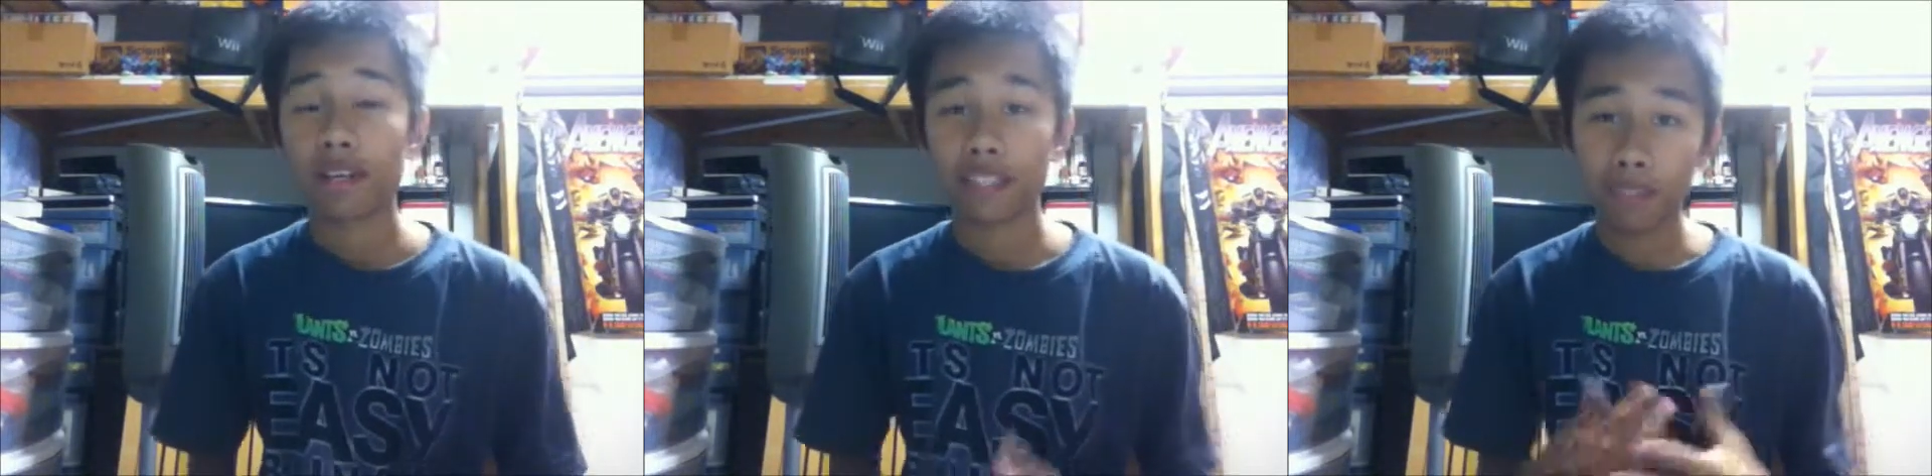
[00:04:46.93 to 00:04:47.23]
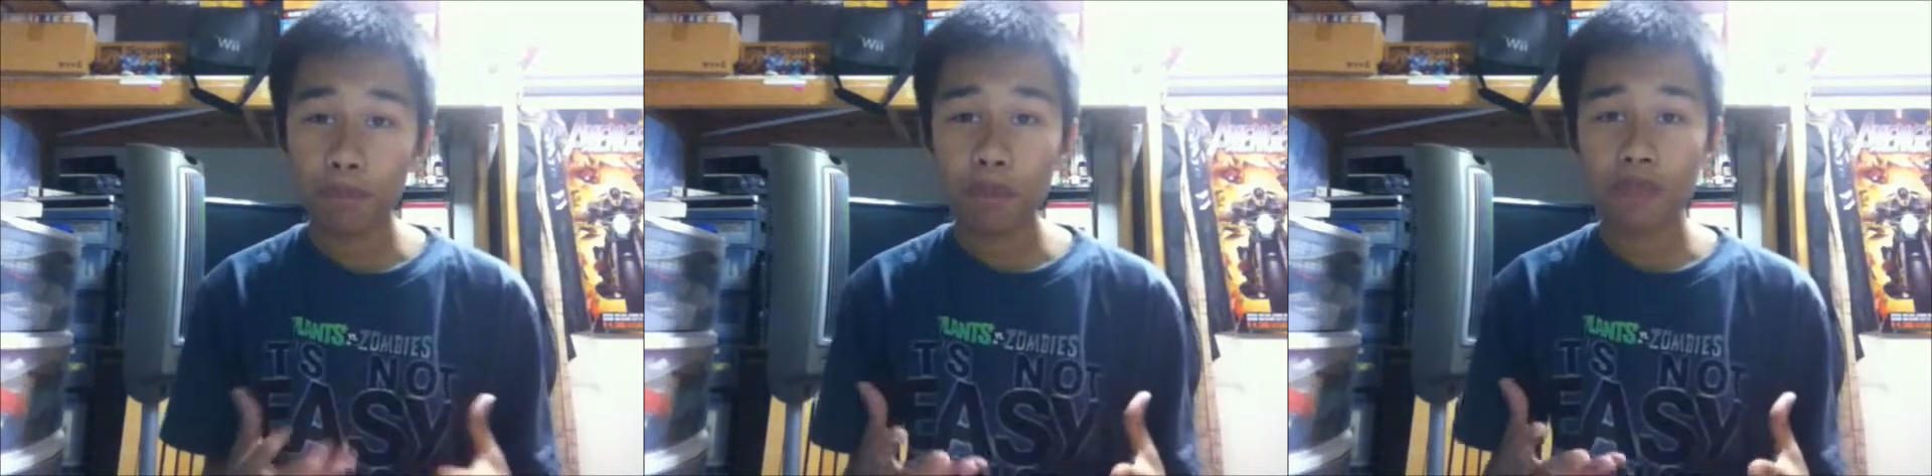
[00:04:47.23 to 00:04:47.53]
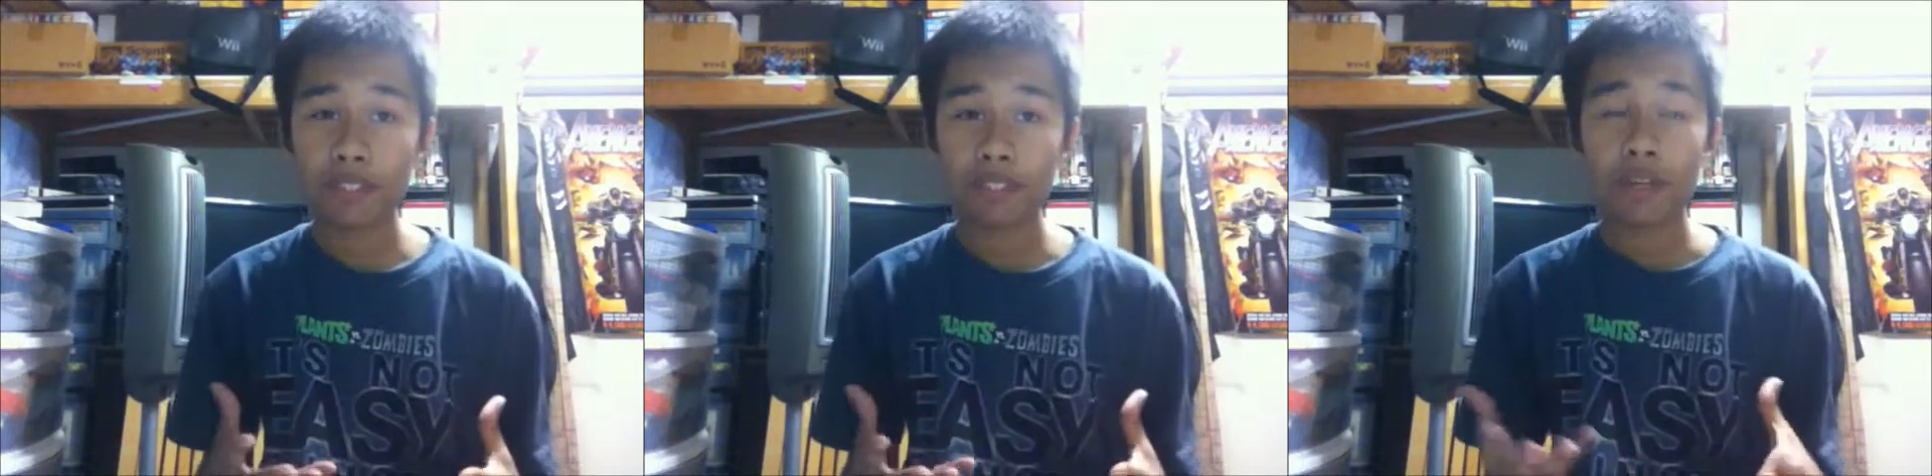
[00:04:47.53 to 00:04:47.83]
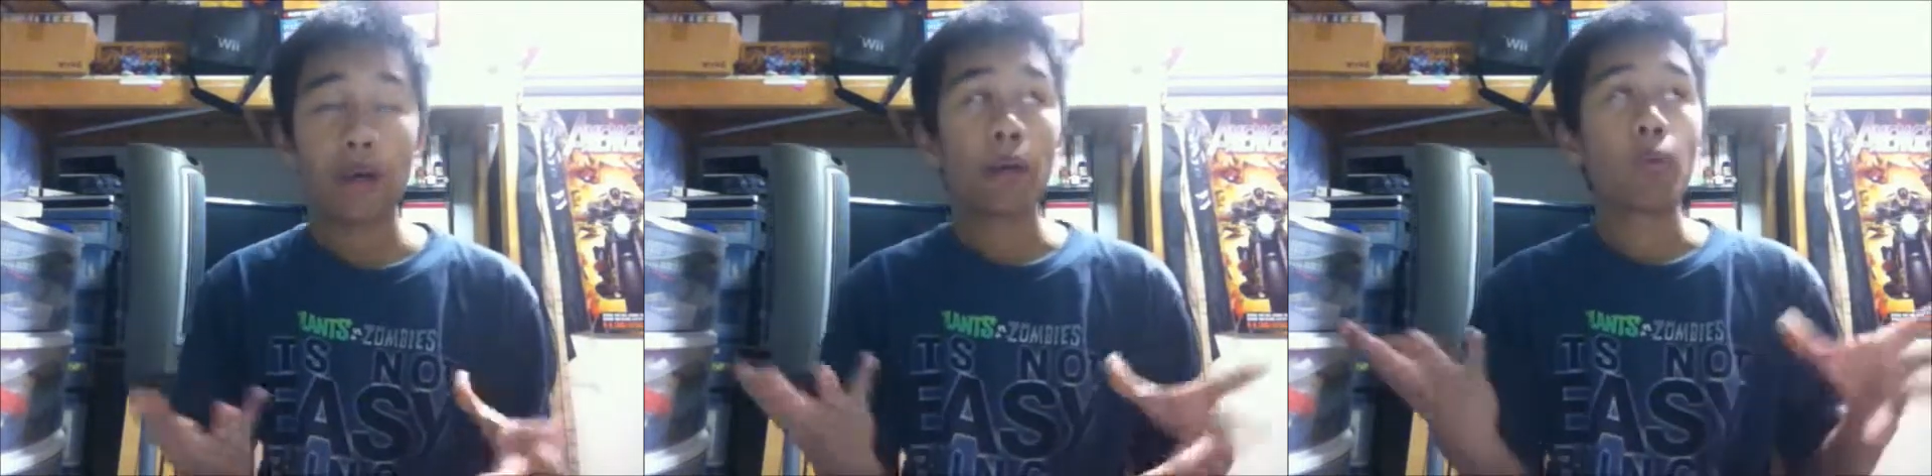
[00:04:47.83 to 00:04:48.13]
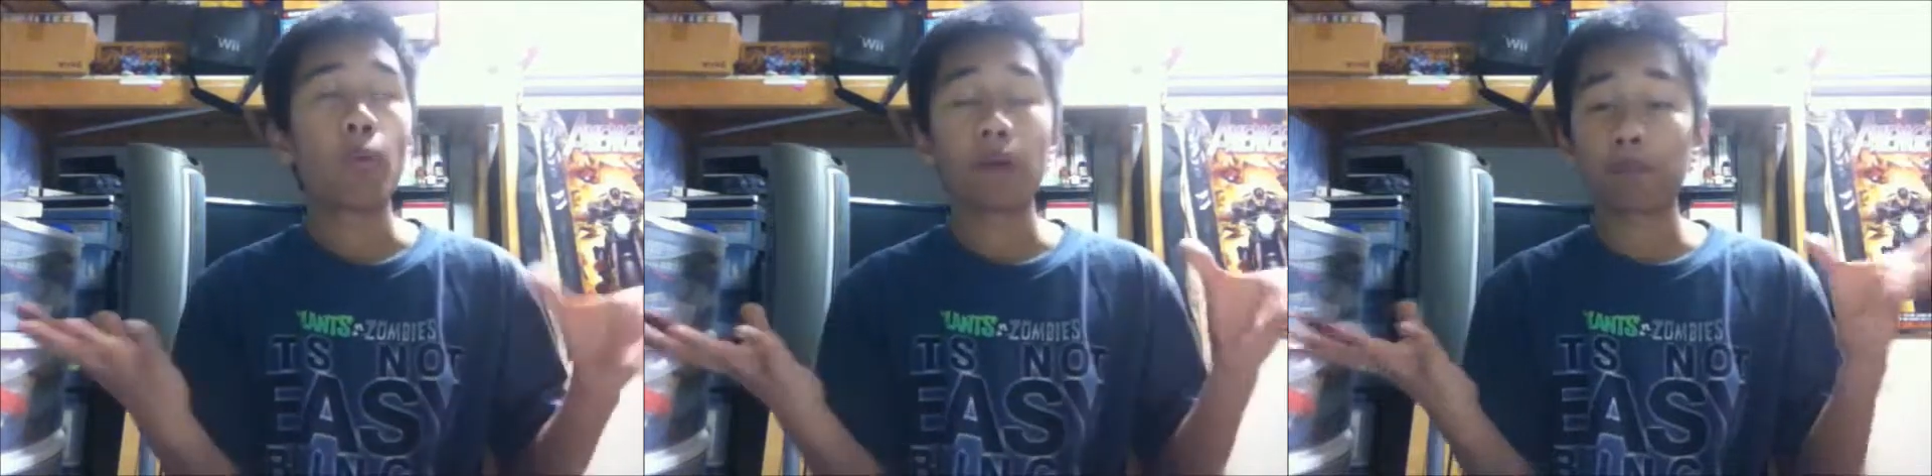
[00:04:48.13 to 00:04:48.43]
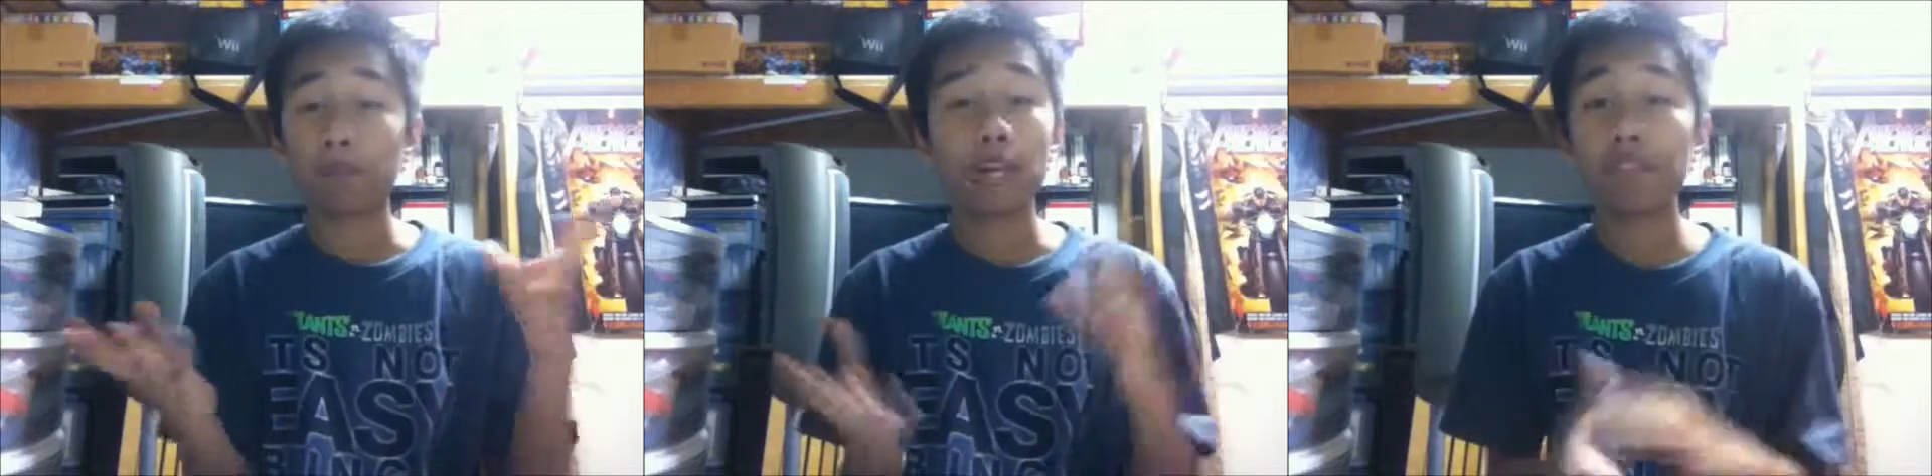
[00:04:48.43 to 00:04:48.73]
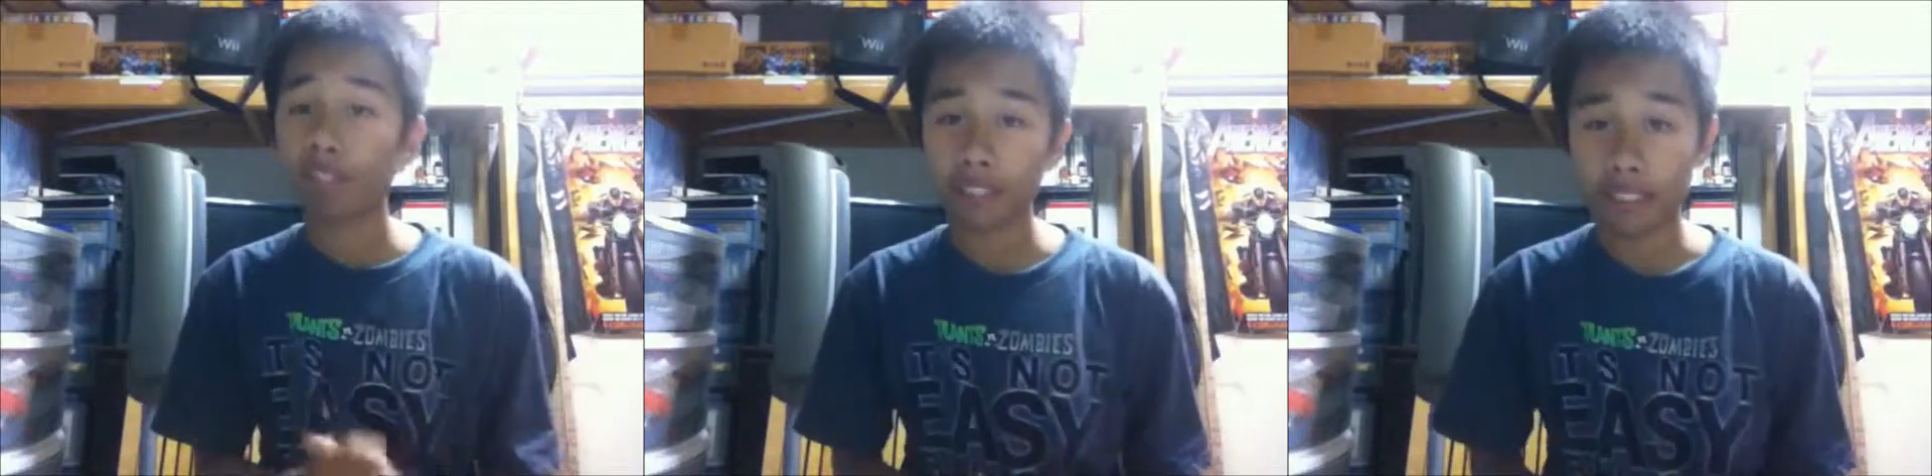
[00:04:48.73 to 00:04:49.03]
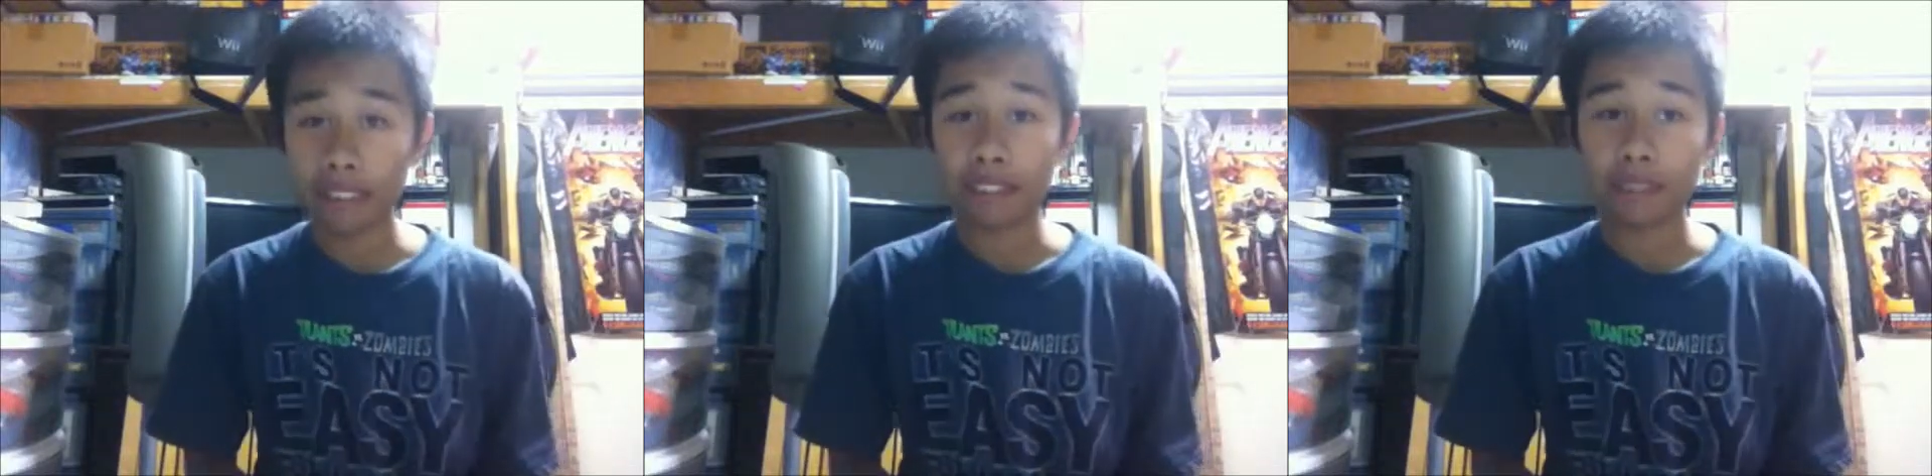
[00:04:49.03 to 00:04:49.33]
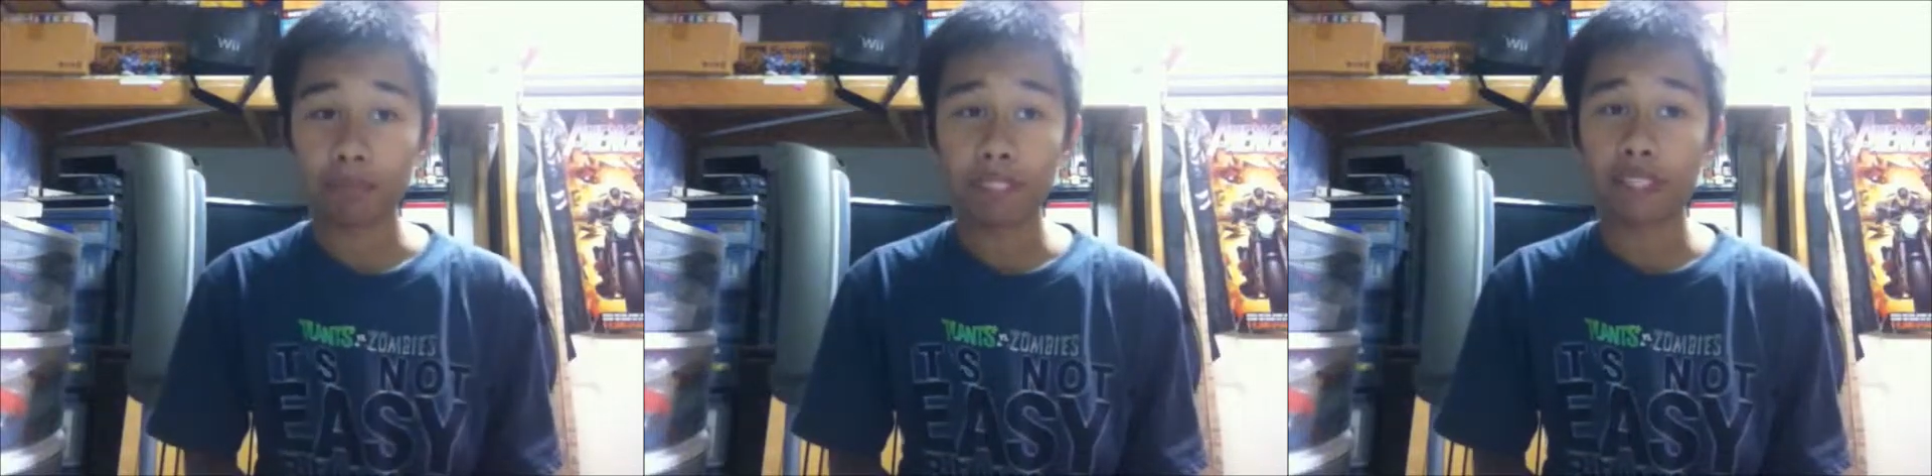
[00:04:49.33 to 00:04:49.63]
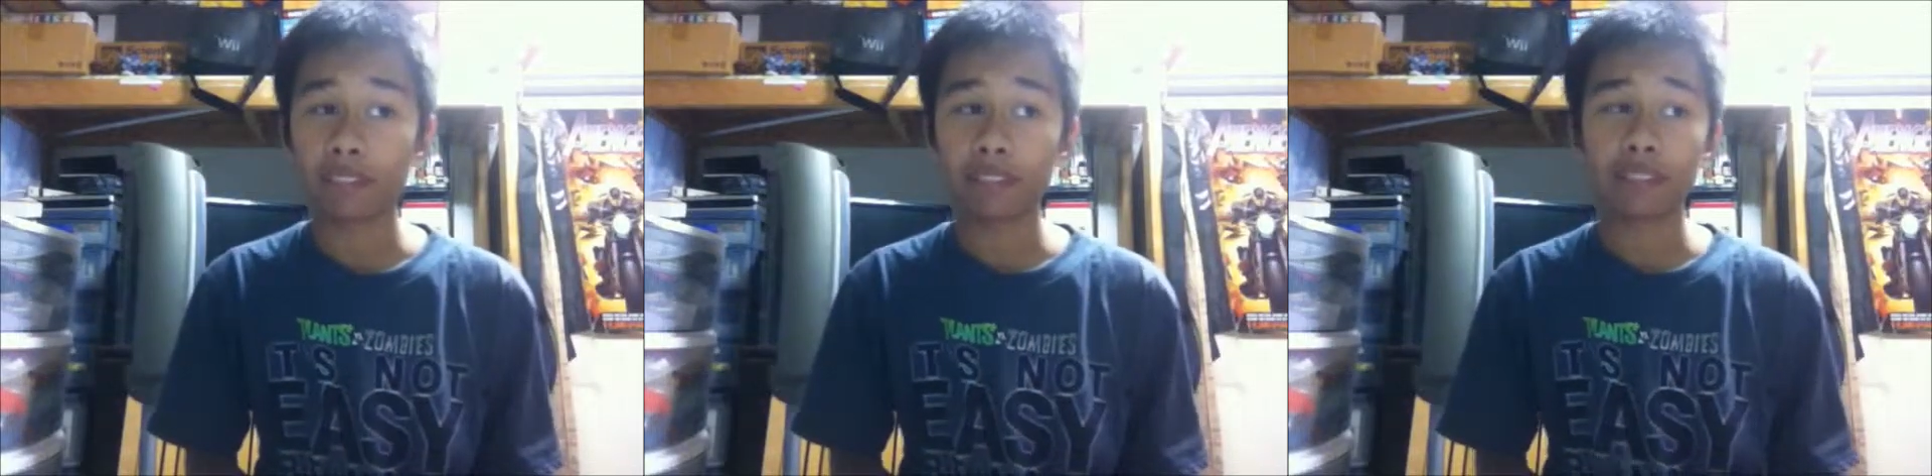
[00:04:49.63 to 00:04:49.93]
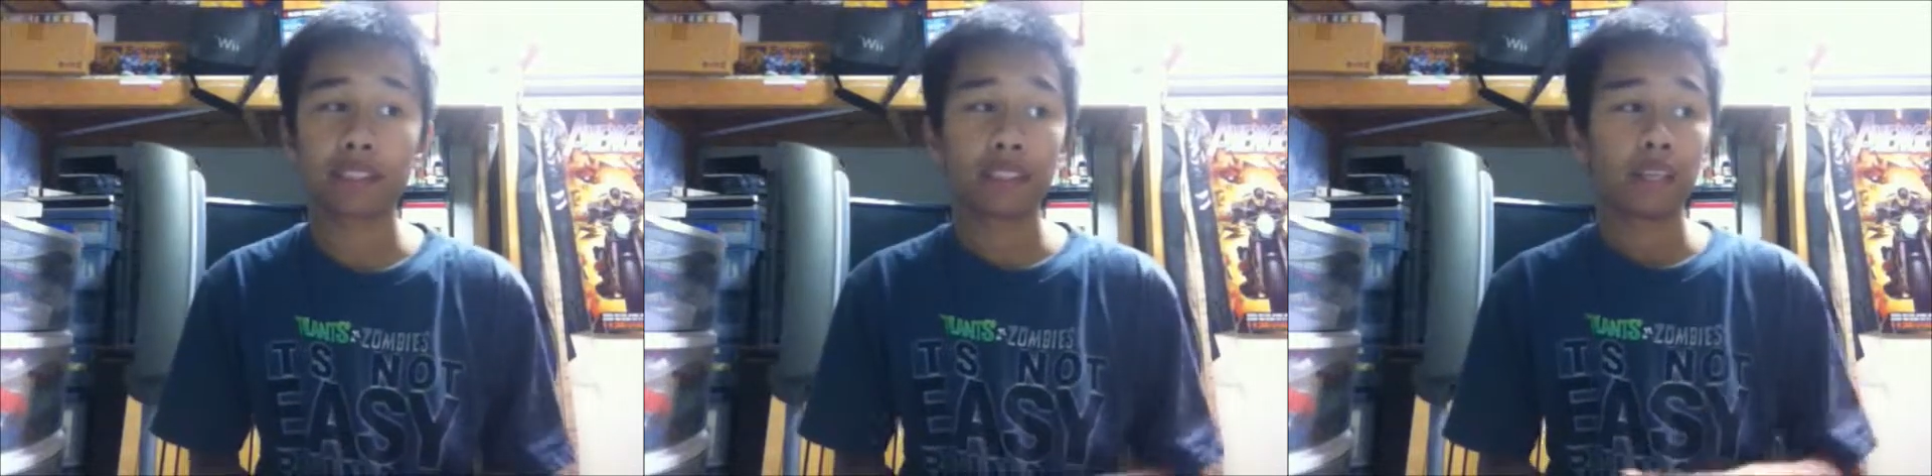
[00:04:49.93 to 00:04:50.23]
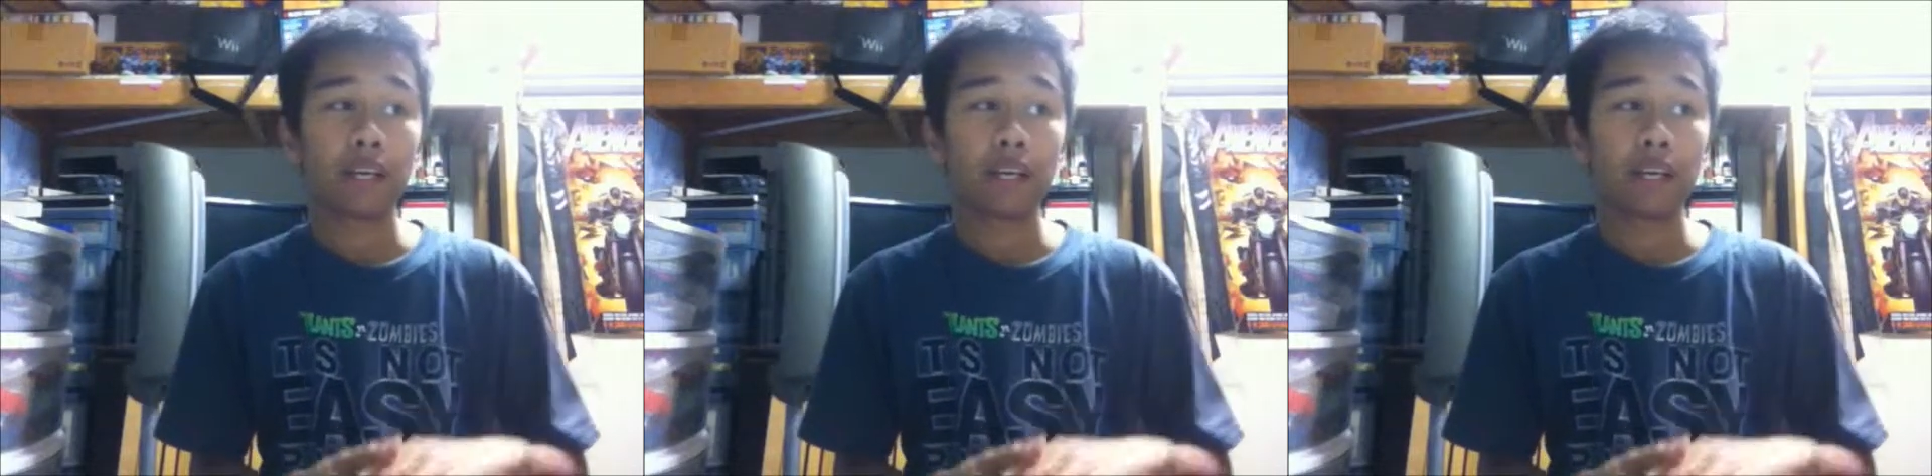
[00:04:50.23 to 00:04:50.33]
These moves work perfectly together because